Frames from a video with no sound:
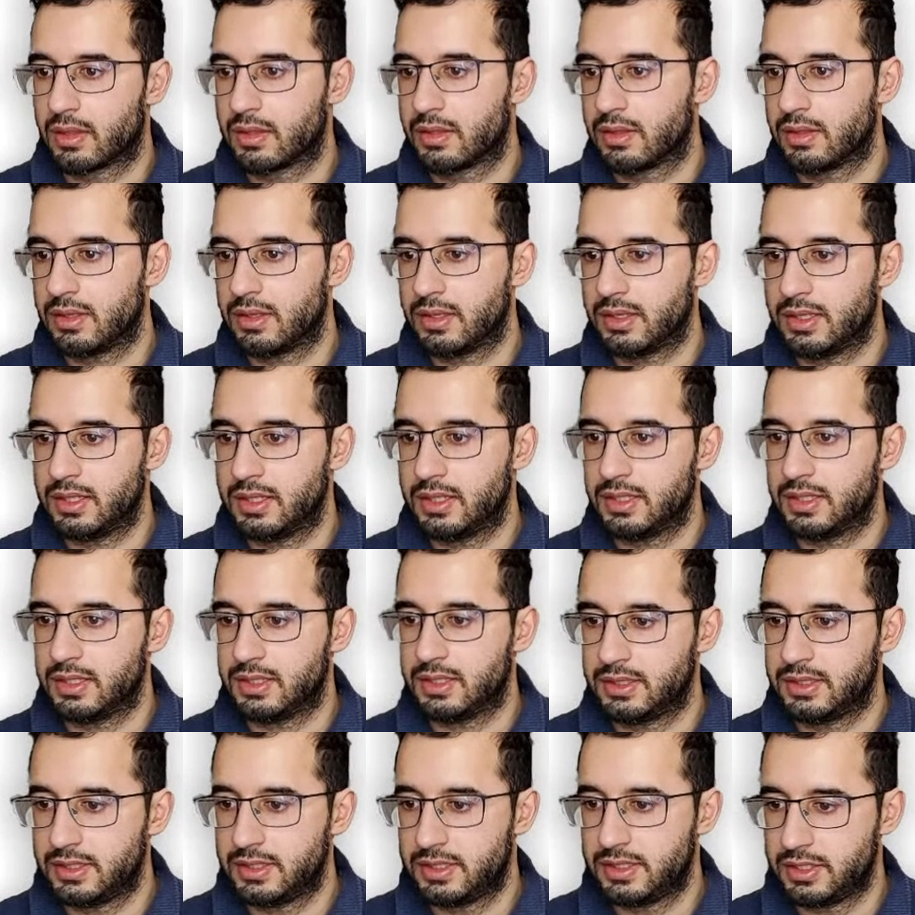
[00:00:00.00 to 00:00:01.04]
And
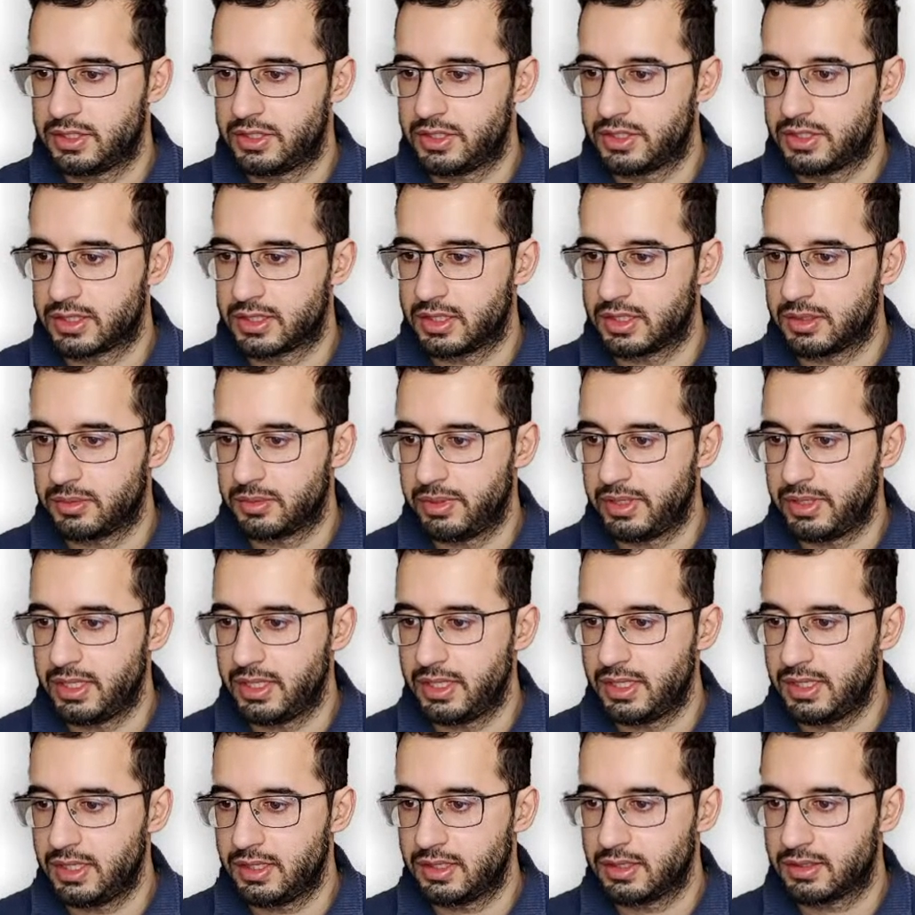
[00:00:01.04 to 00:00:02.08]
this is just gonna
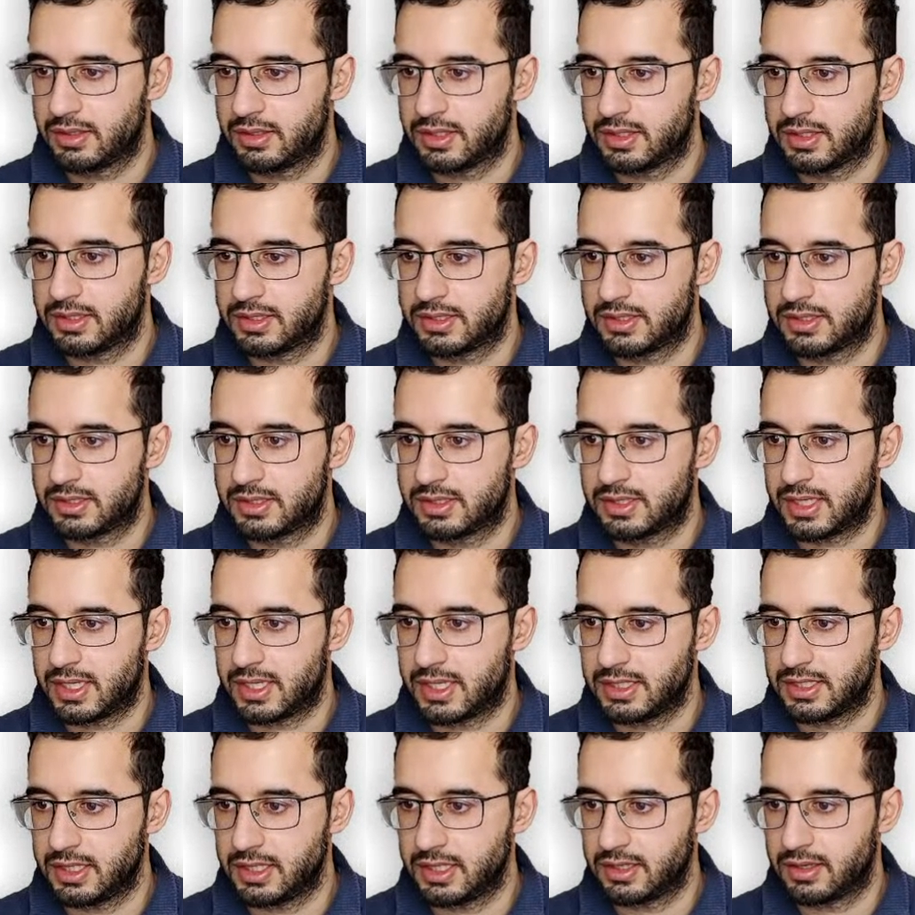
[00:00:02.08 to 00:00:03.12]
be a
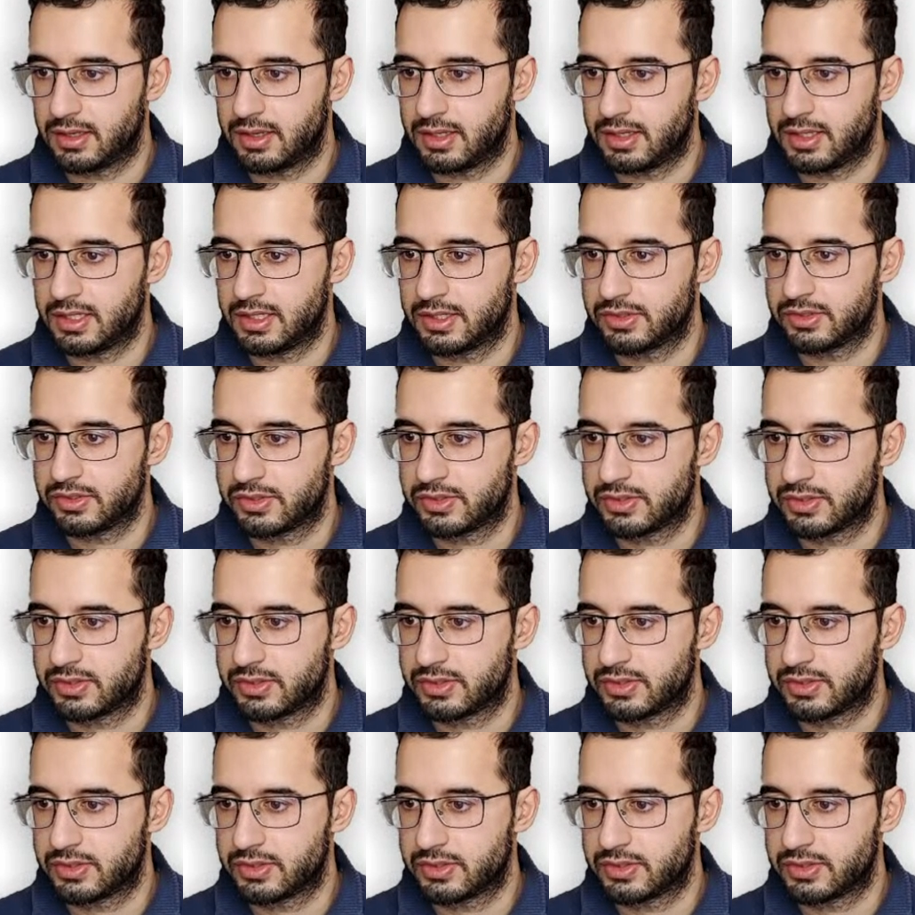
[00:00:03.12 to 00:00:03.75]
static class,